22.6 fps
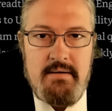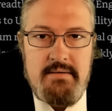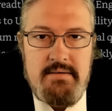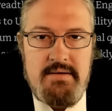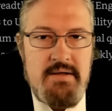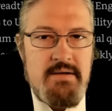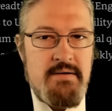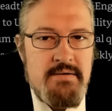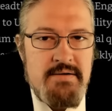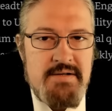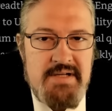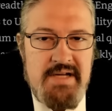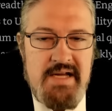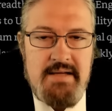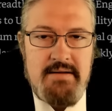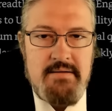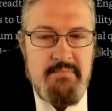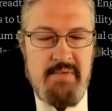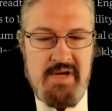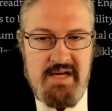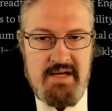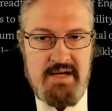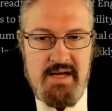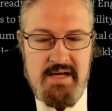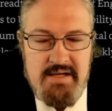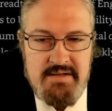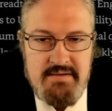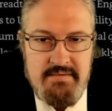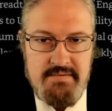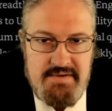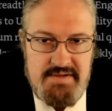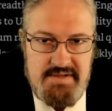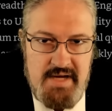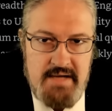Do you understand the man has
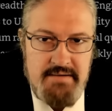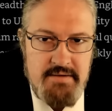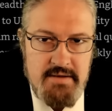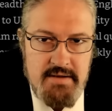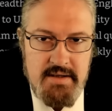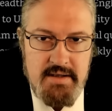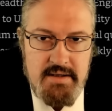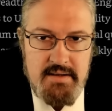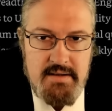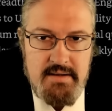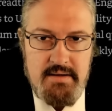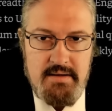no center?